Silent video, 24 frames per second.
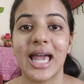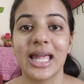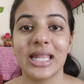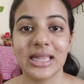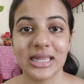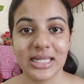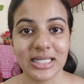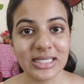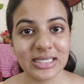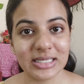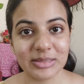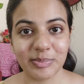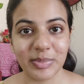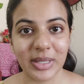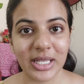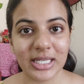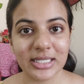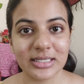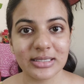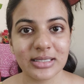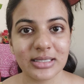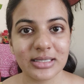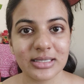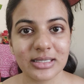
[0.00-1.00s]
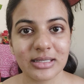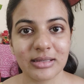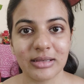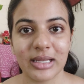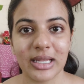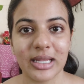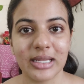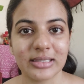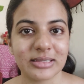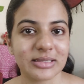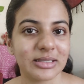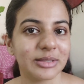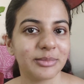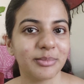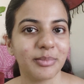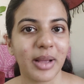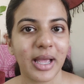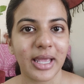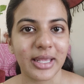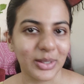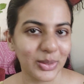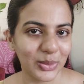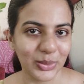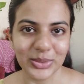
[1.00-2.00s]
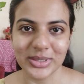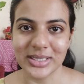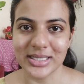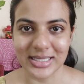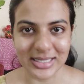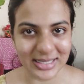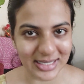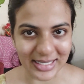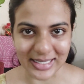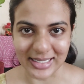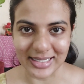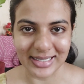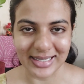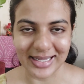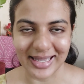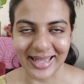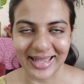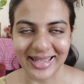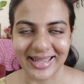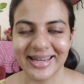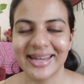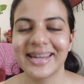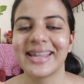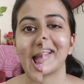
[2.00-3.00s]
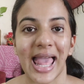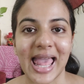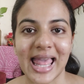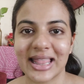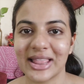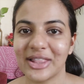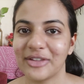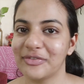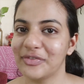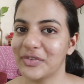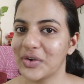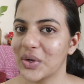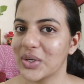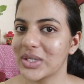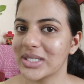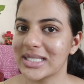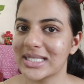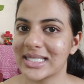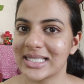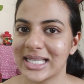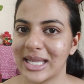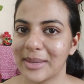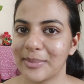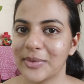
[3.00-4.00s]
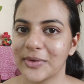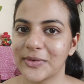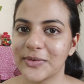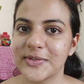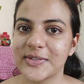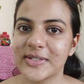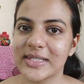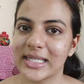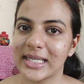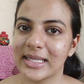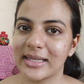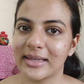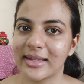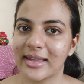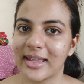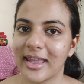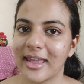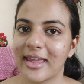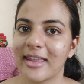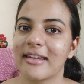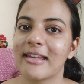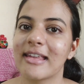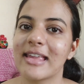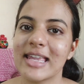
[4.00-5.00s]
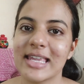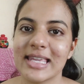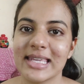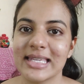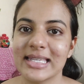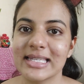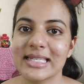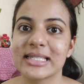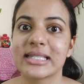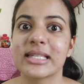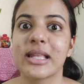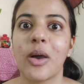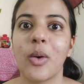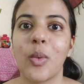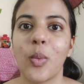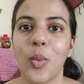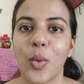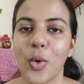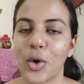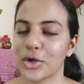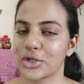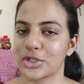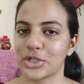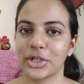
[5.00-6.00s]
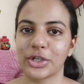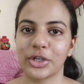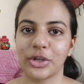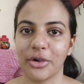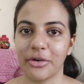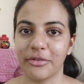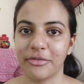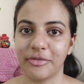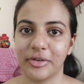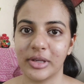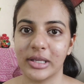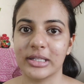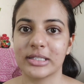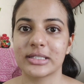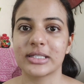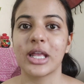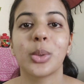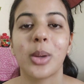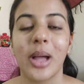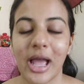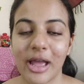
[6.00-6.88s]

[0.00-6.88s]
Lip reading: And this base is created by good skincare. And the first step of skincare is washing your face. You